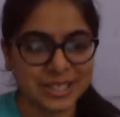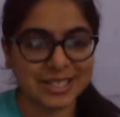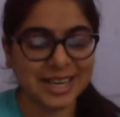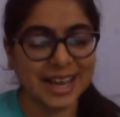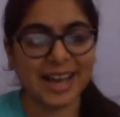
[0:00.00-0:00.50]

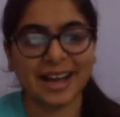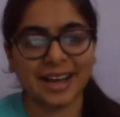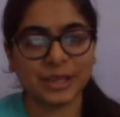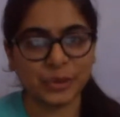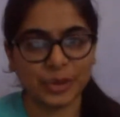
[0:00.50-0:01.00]
today
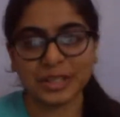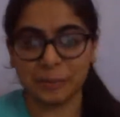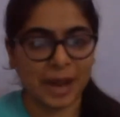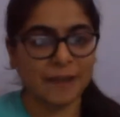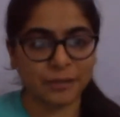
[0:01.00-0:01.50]
you
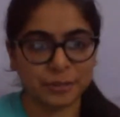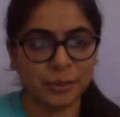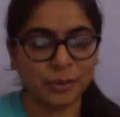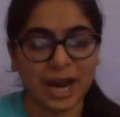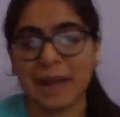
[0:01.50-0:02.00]
apply for the
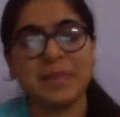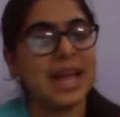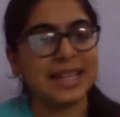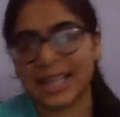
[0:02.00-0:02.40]
program,